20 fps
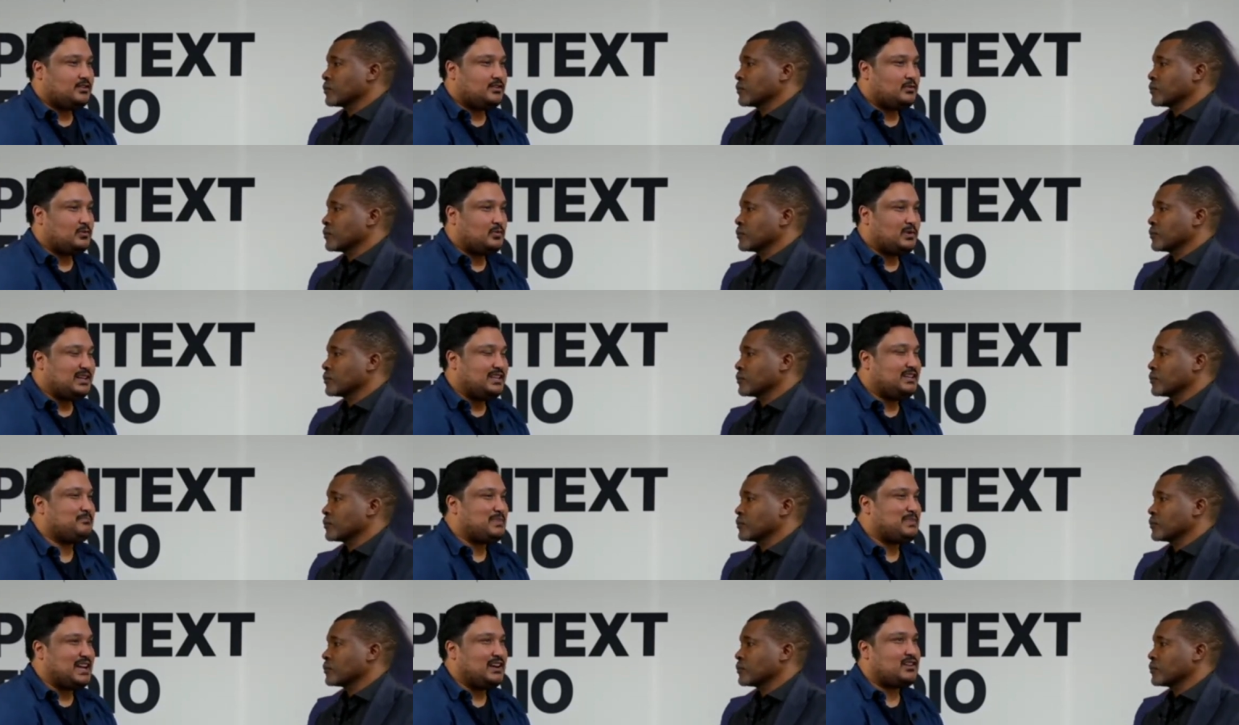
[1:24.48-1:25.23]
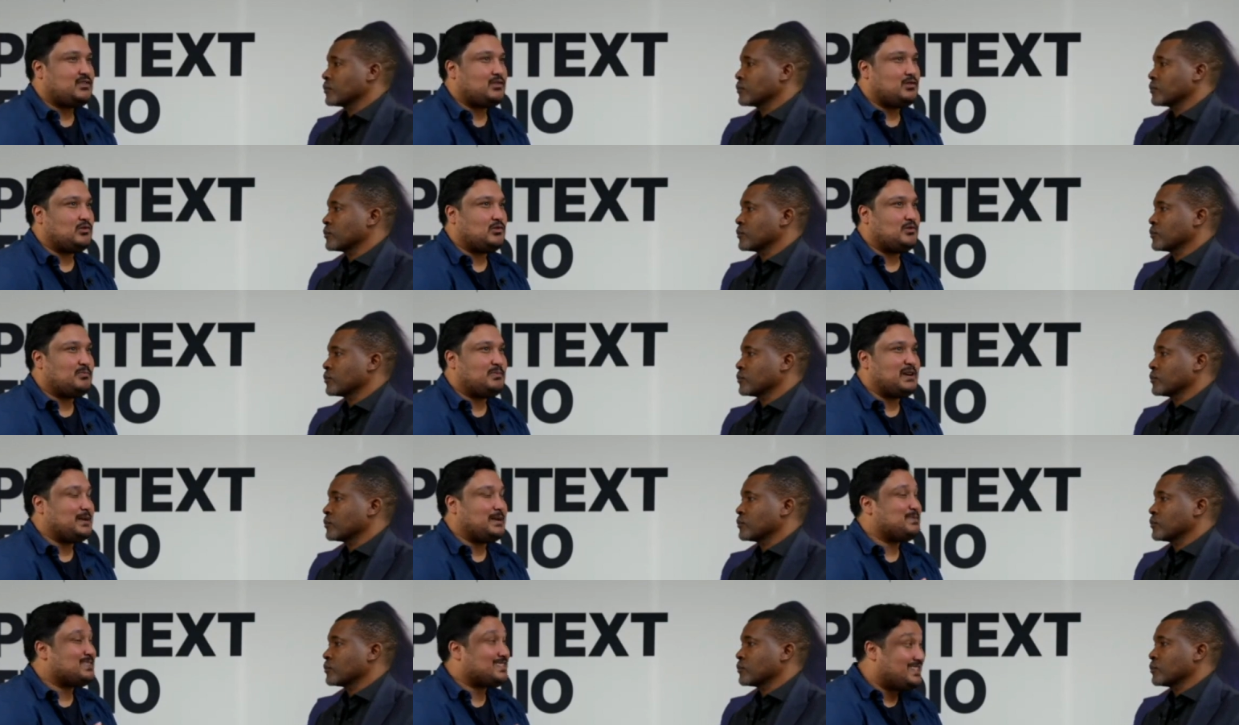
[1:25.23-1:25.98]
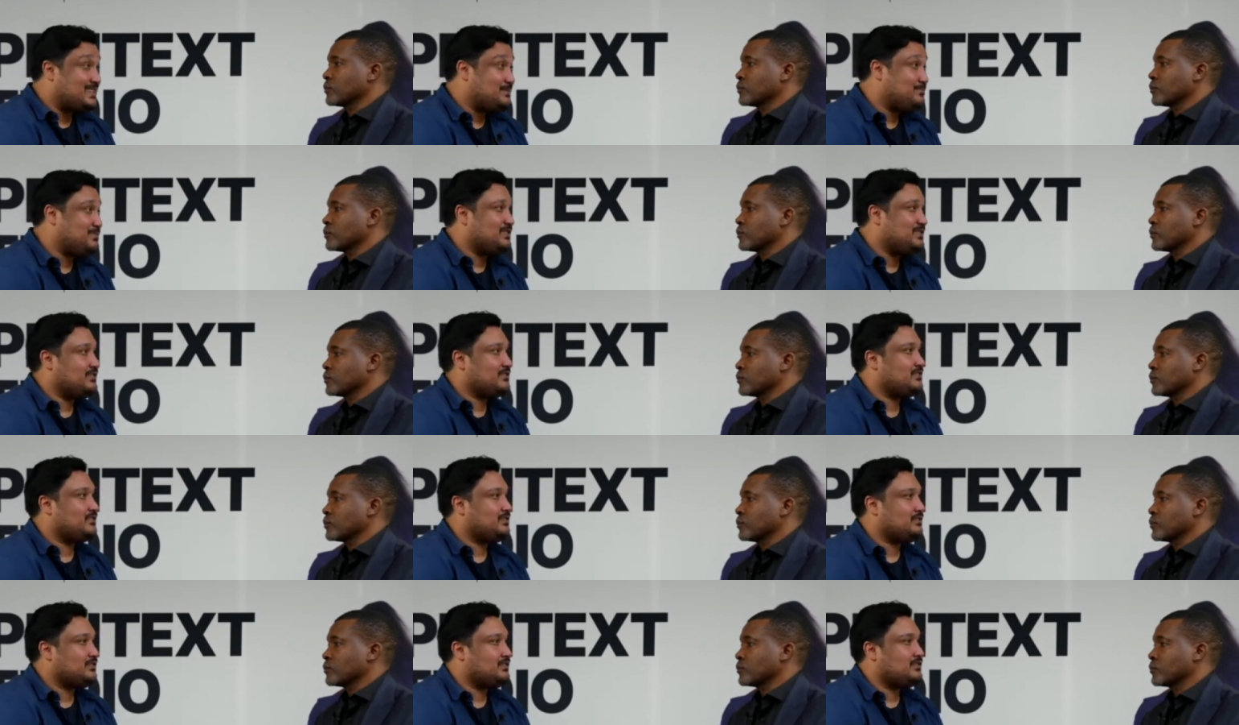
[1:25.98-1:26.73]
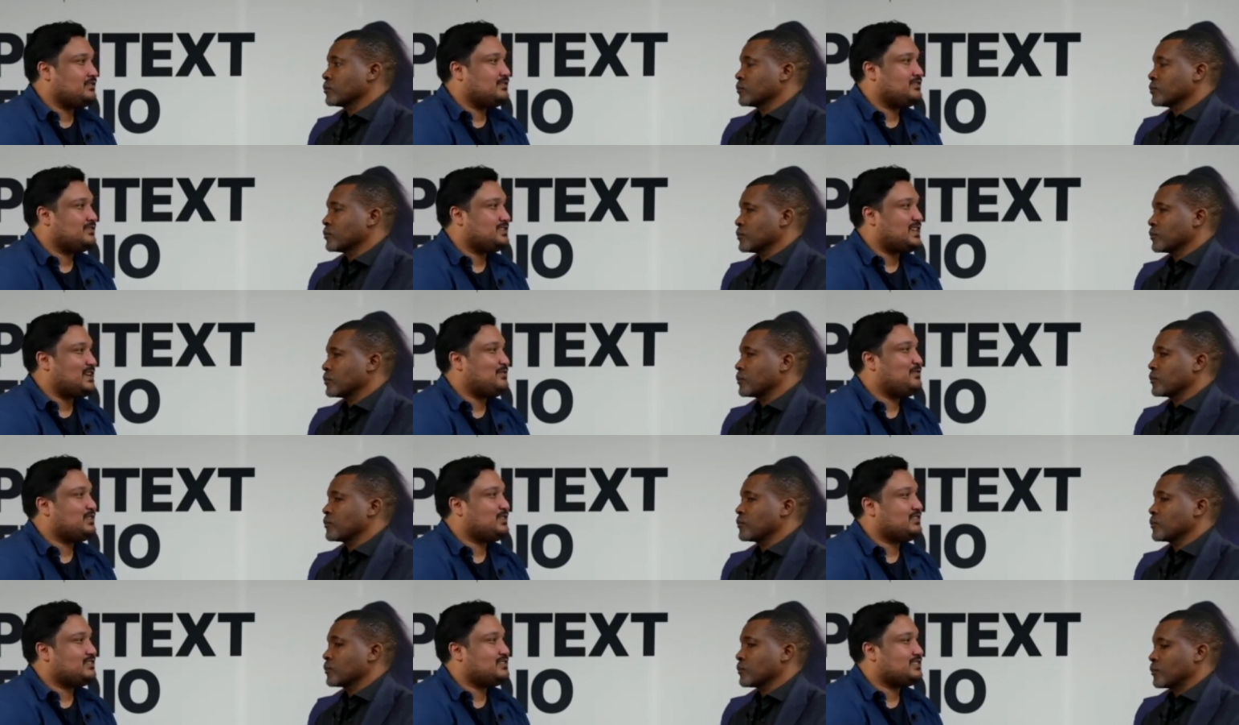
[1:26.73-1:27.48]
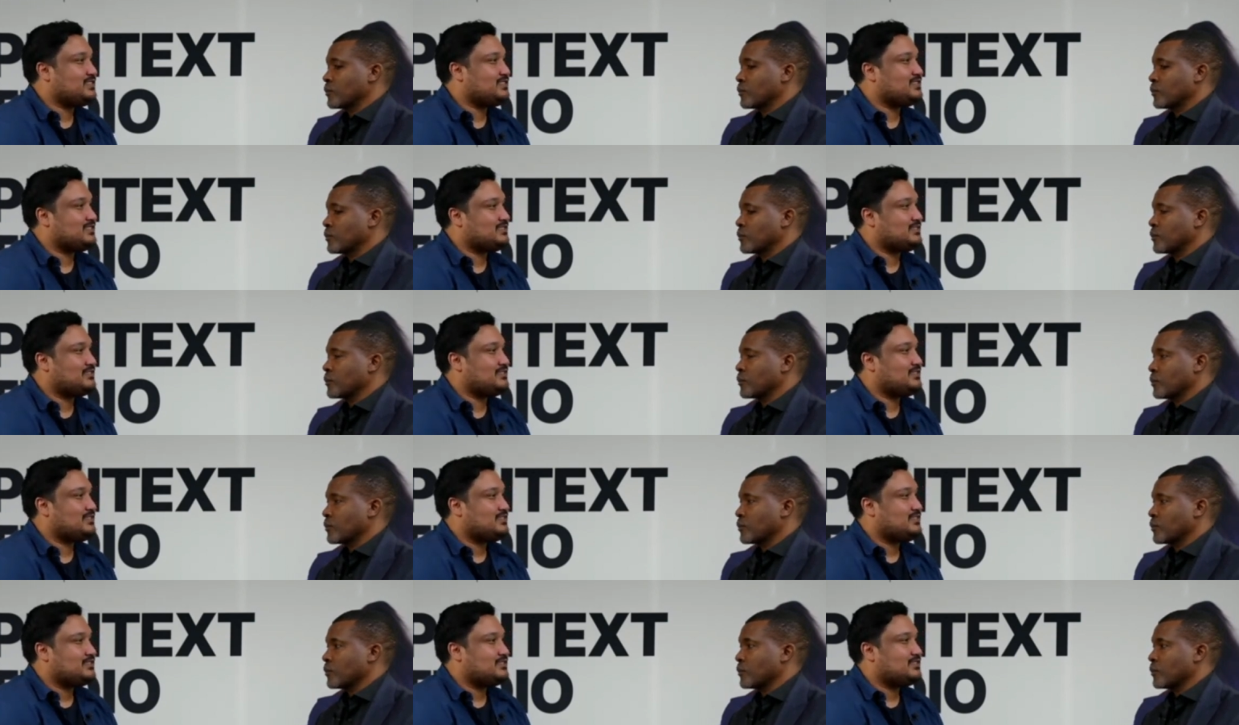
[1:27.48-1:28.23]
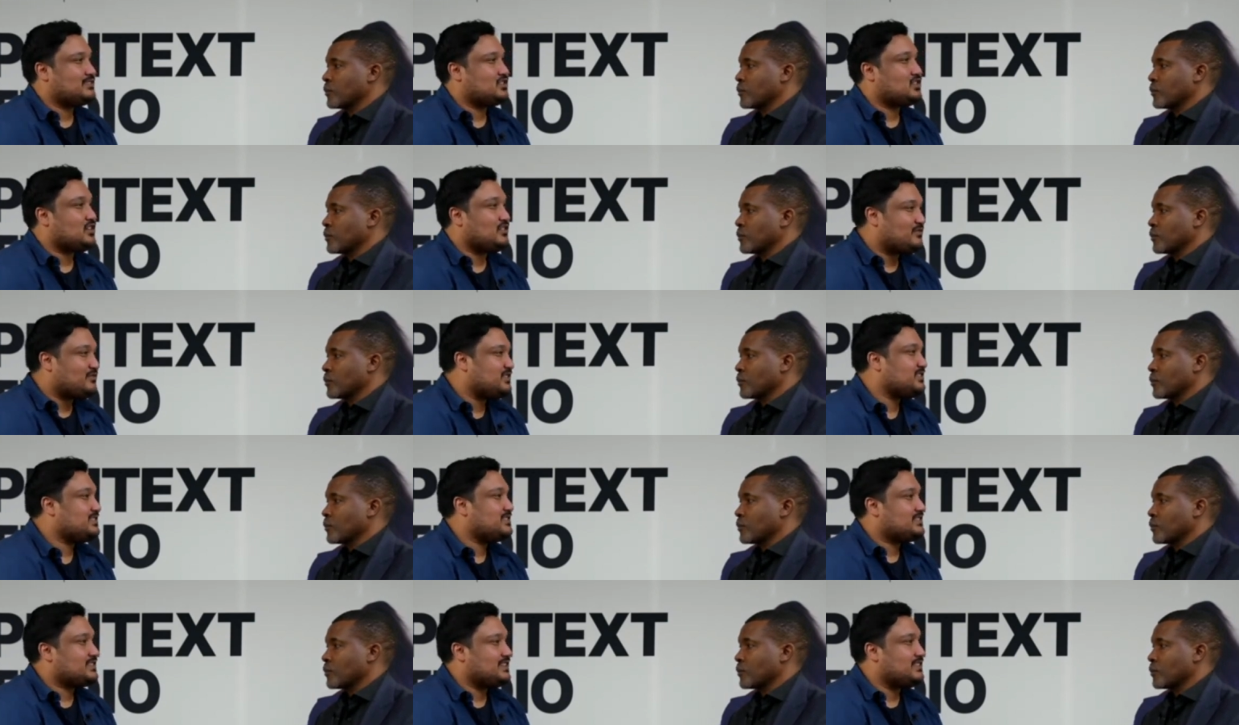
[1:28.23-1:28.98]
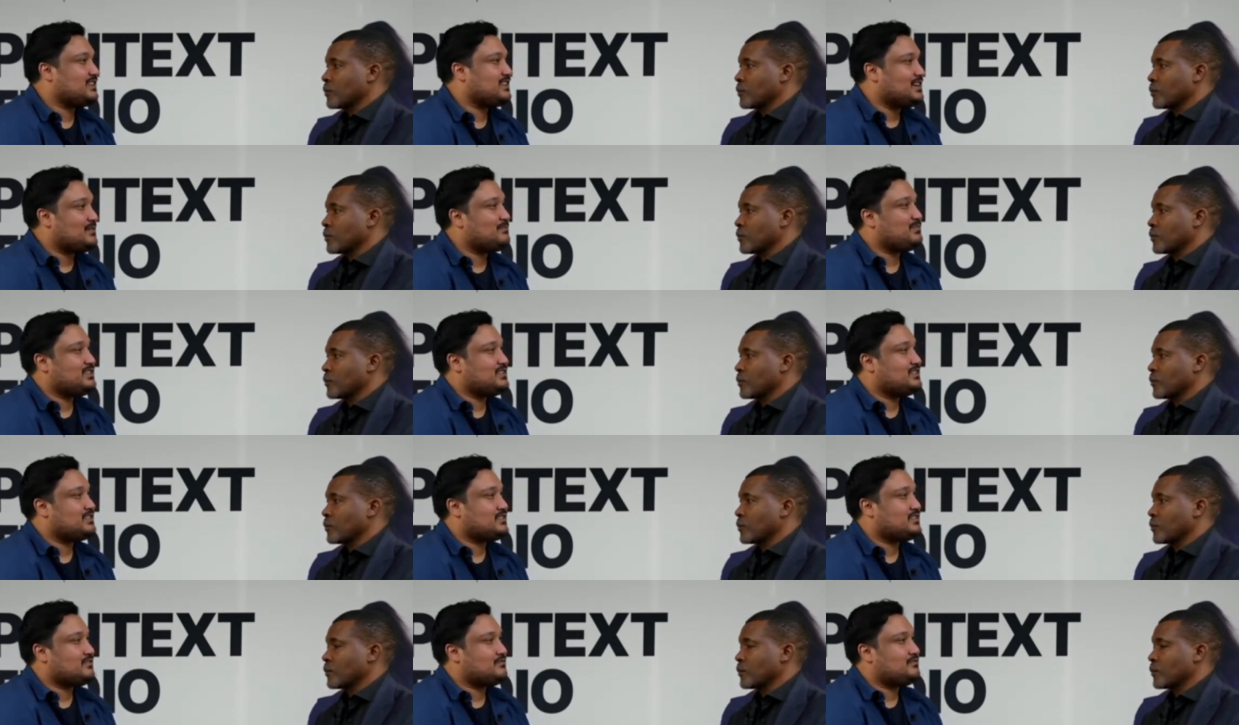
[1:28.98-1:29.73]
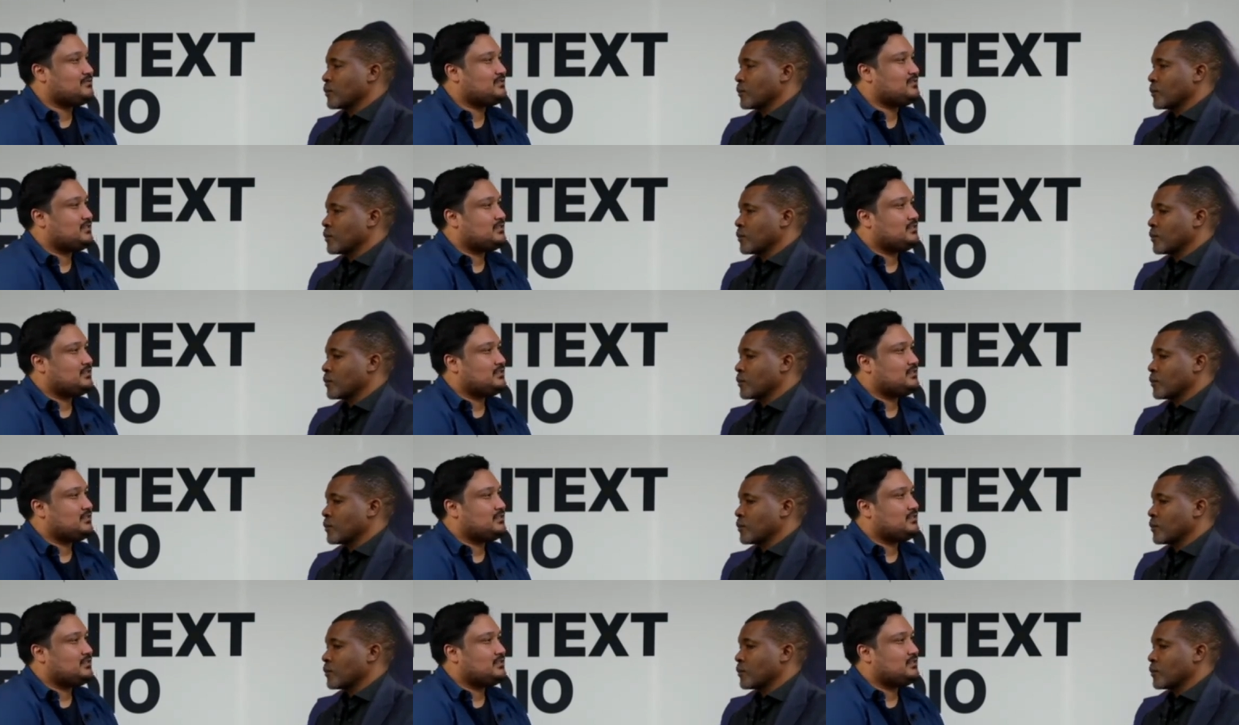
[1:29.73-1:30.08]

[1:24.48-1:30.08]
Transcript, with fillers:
Speaker 1: winning back or perhaps keeping South African citizens' confidence in the company itself?